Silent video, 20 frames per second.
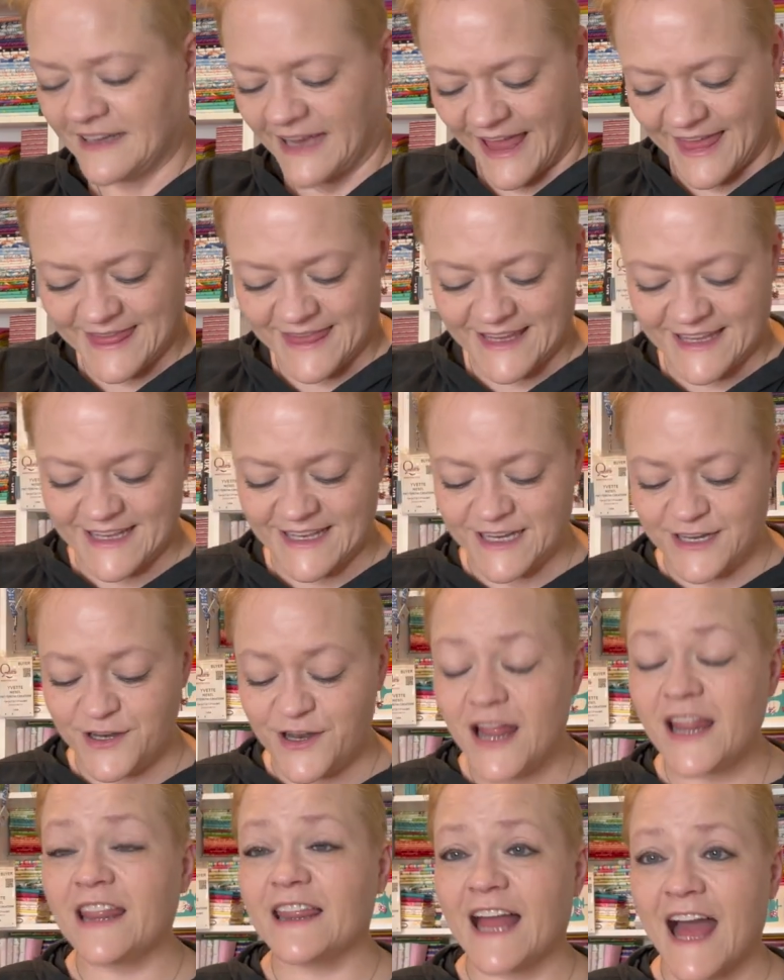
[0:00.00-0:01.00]
And
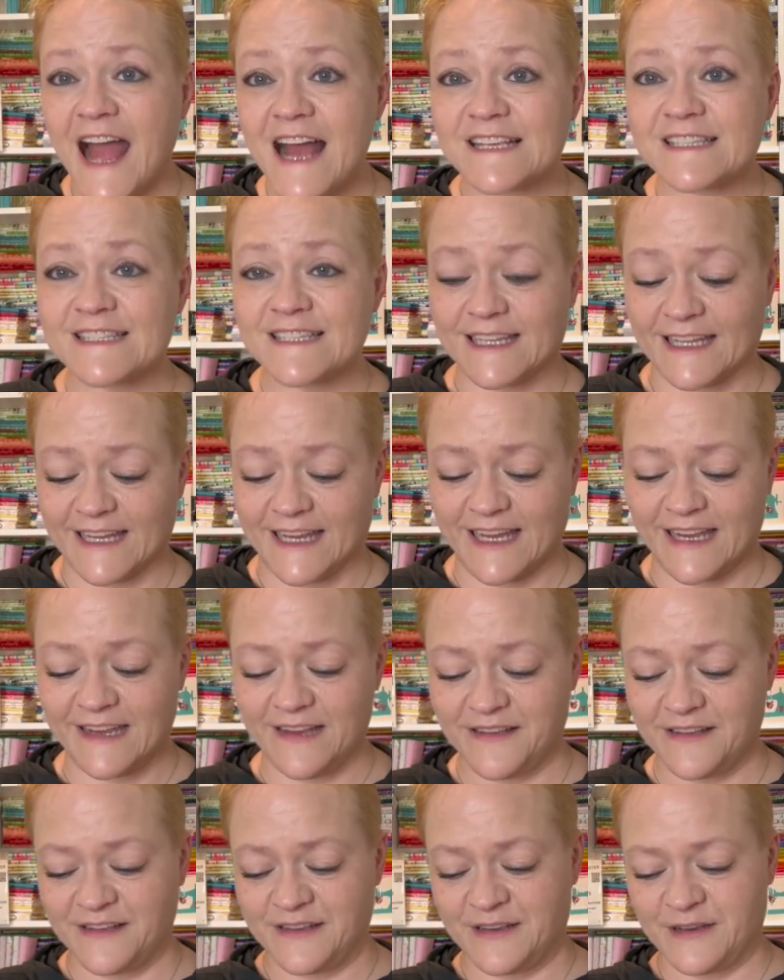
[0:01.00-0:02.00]
then
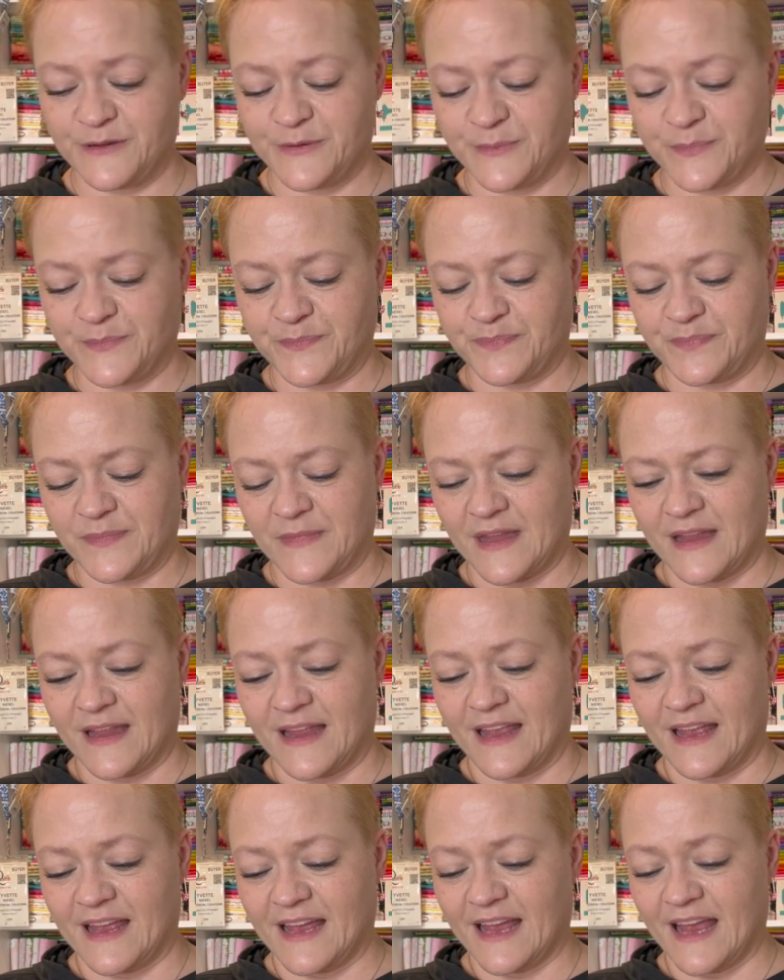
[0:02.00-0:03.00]
lastly,
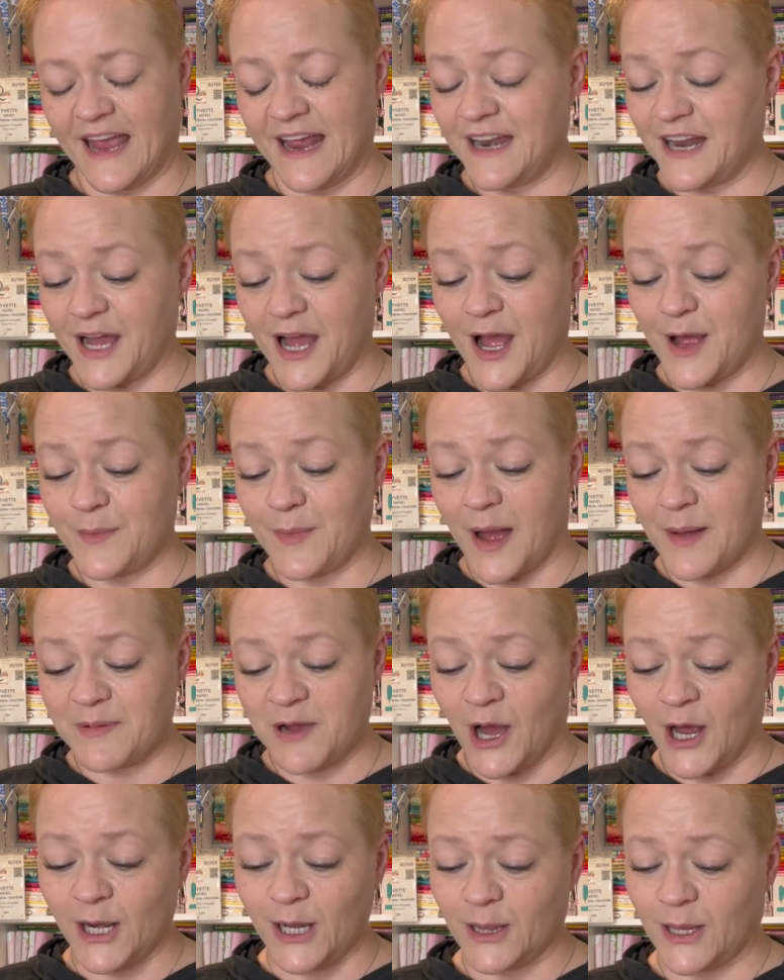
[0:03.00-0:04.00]
and I'm
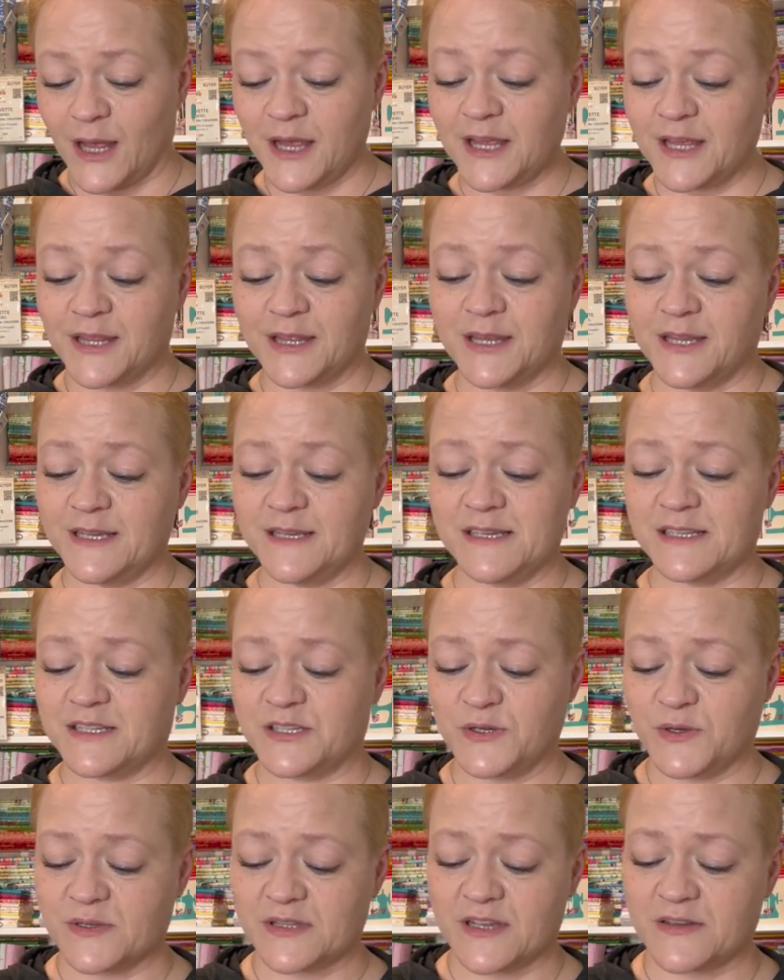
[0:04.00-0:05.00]
kind of liking these
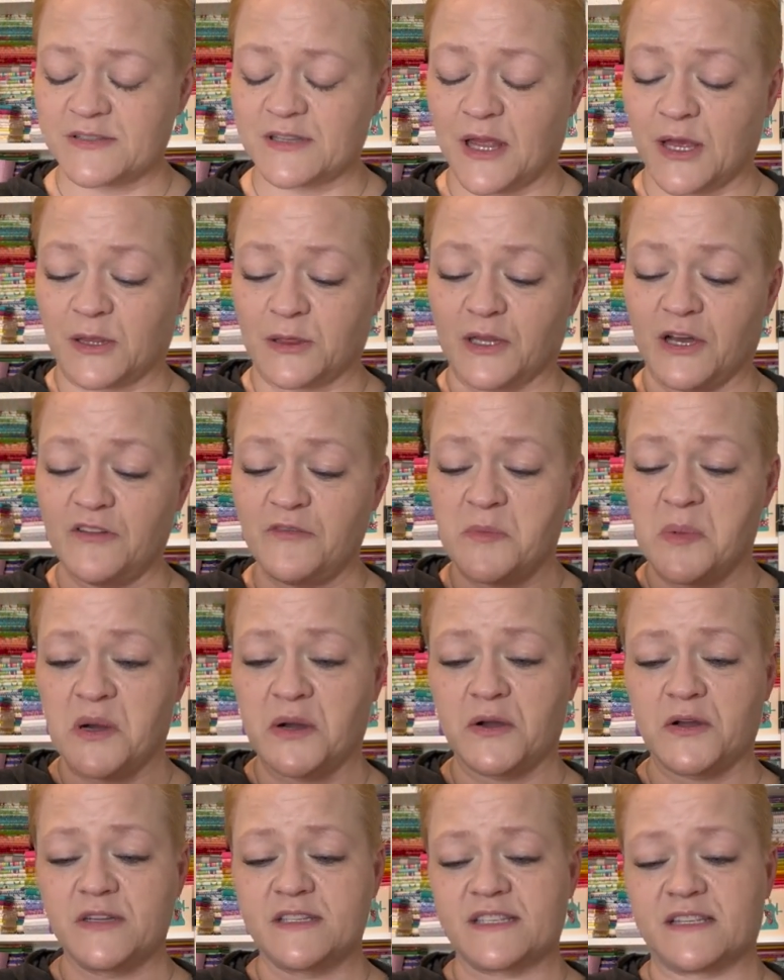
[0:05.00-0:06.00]
too. There's like lovebirds